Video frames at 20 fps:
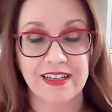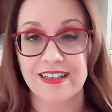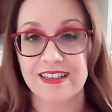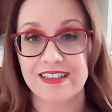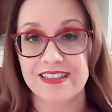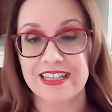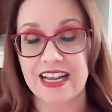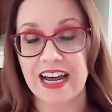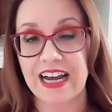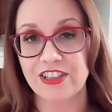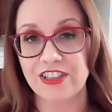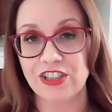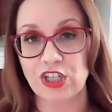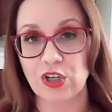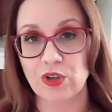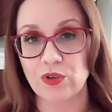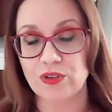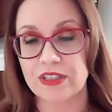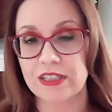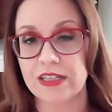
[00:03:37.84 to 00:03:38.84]
Side
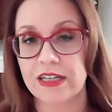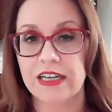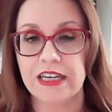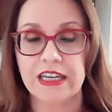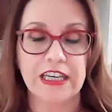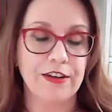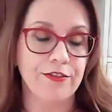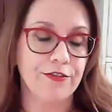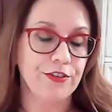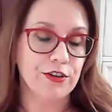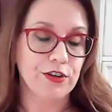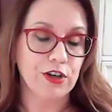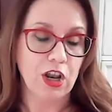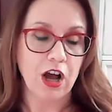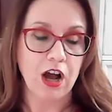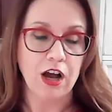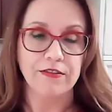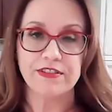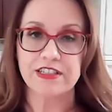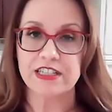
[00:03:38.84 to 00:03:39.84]
note, if you
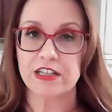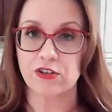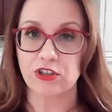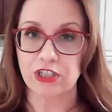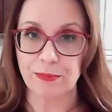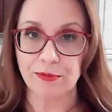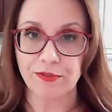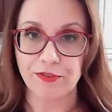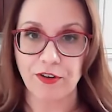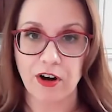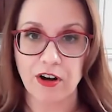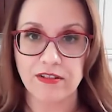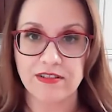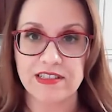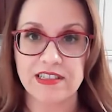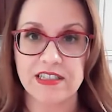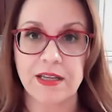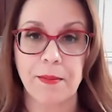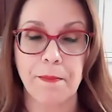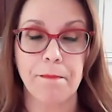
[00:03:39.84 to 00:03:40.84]
love script
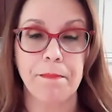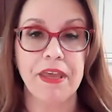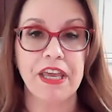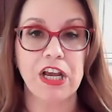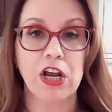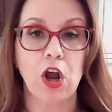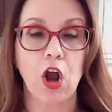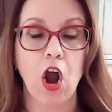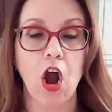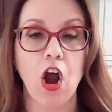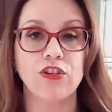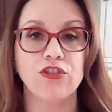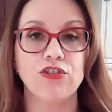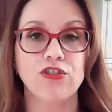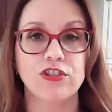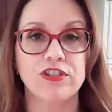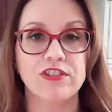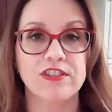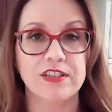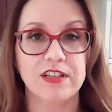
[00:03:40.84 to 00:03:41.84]
fonts, be
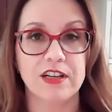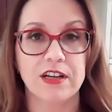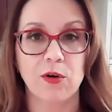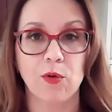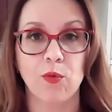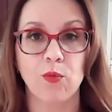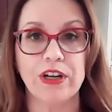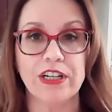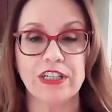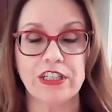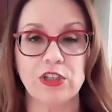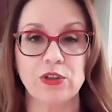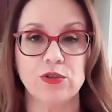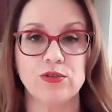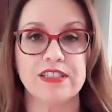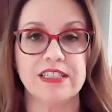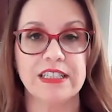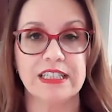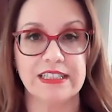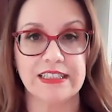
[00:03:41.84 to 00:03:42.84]
cautious when
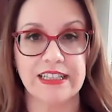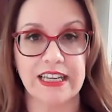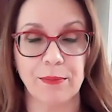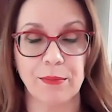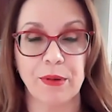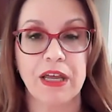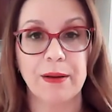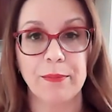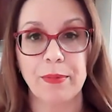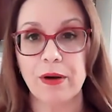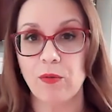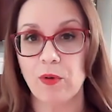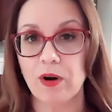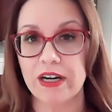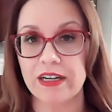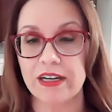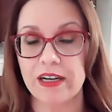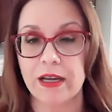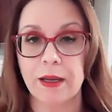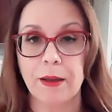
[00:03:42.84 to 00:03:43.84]
using them. Number
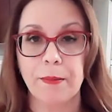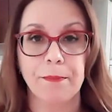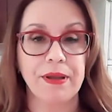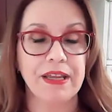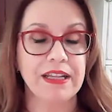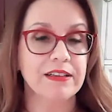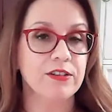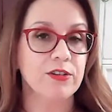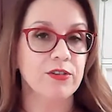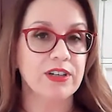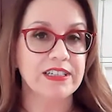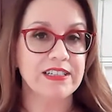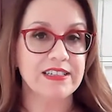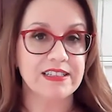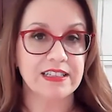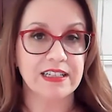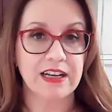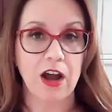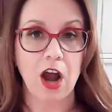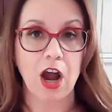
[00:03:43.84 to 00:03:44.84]
one, Pinterest
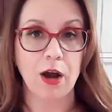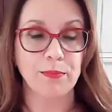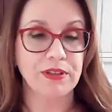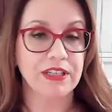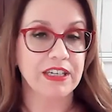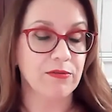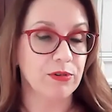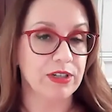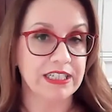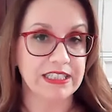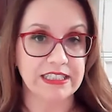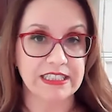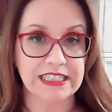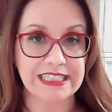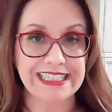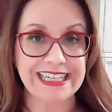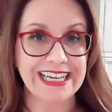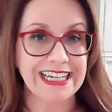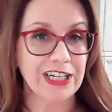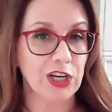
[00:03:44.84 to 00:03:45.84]
Optic Reader
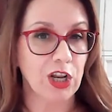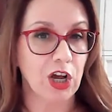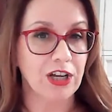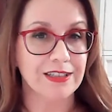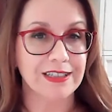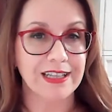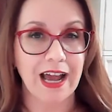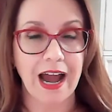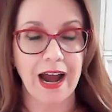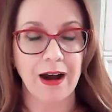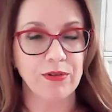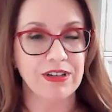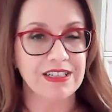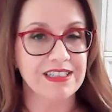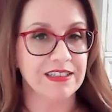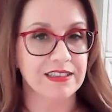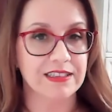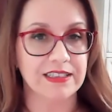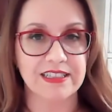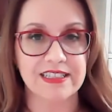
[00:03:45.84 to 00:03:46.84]
cannot always
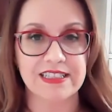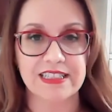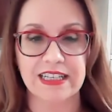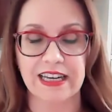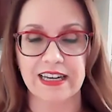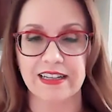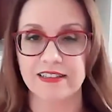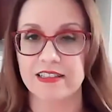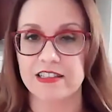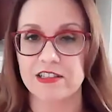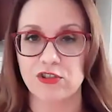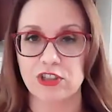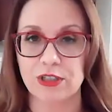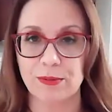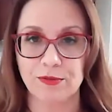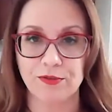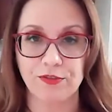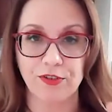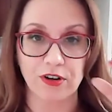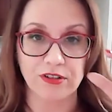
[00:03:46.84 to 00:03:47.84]
understand
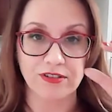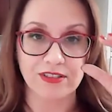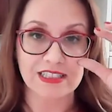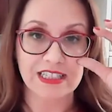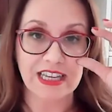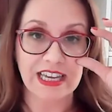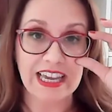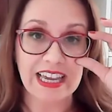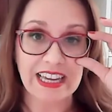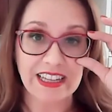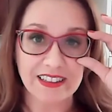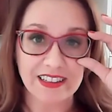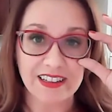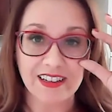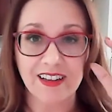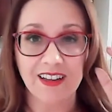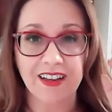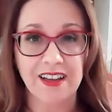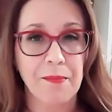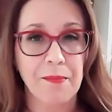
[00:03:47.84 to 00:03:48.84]
script fonts, and
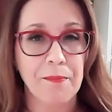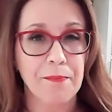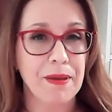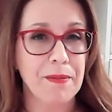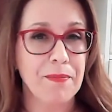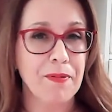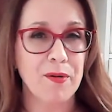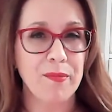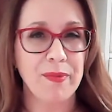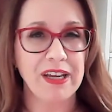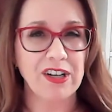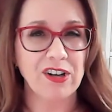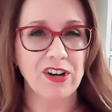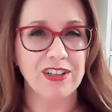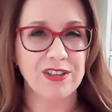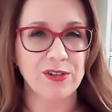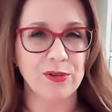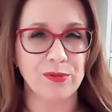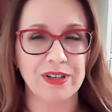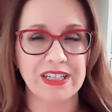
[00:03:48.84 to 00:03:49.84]
people may
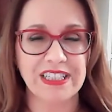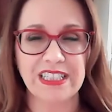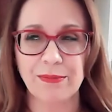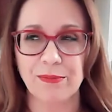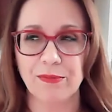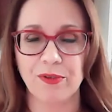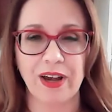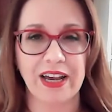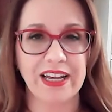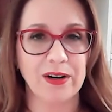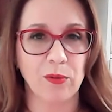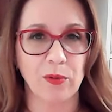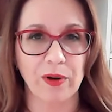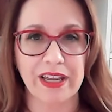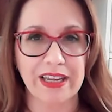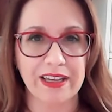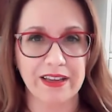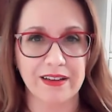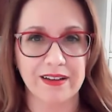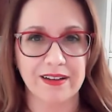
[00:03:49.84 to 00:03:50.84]
not read them right
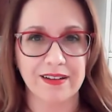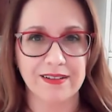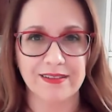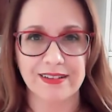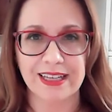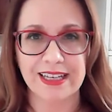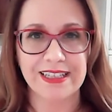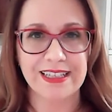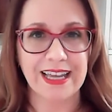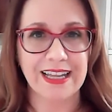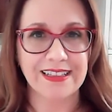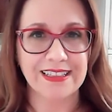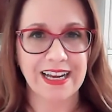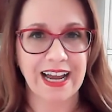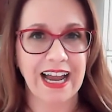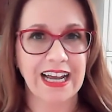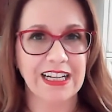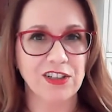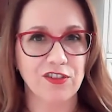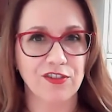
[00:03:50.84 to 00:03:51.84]
away. They get
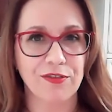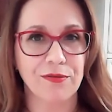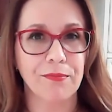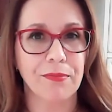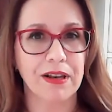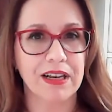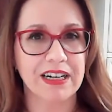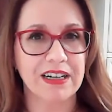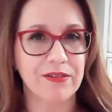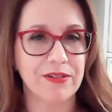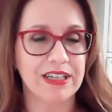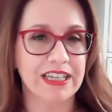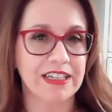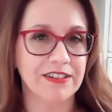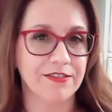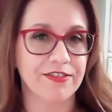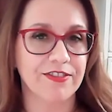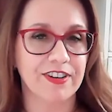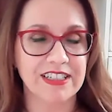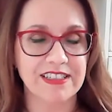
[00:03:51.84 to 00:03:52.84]
kind of blurry
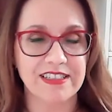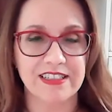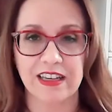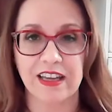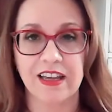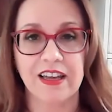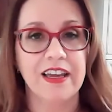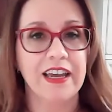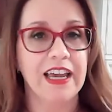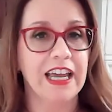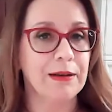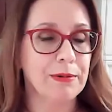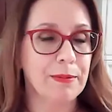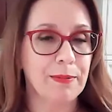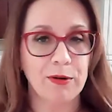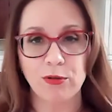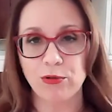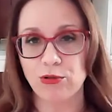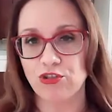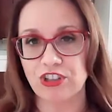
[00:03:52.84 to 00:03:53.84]
and fuzzy, and
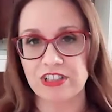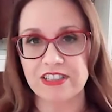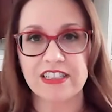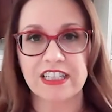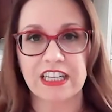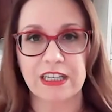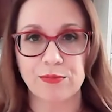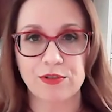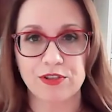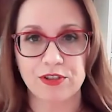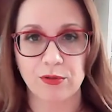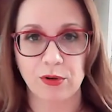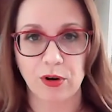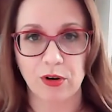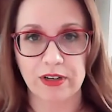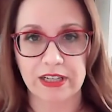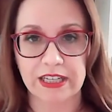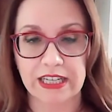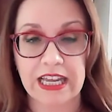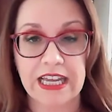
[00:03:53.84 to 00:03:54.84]
people will just keep
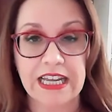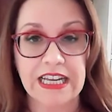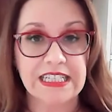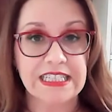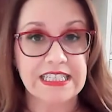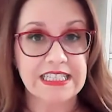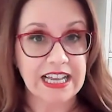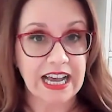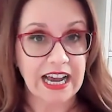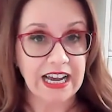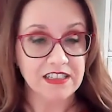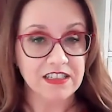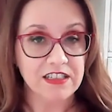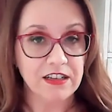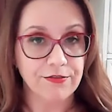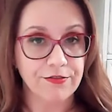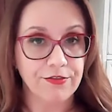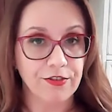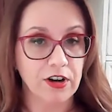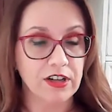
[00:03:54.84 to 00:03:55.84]
scrolling. Size
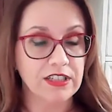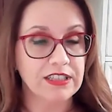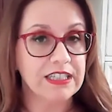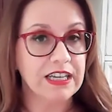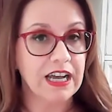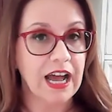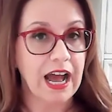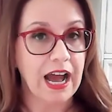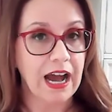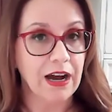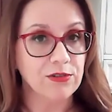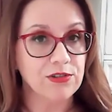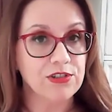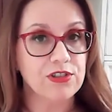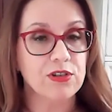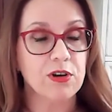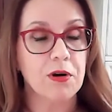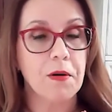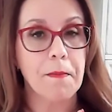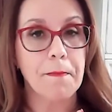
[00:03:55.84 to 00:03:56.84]
of font
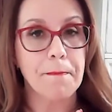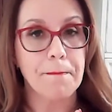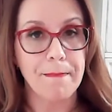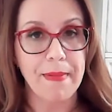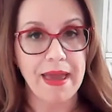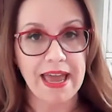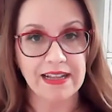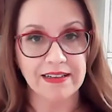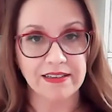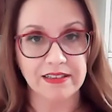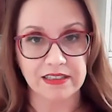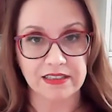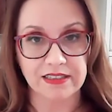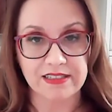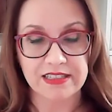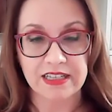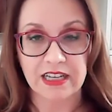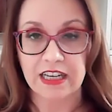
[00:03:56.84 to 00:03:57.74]
also matters.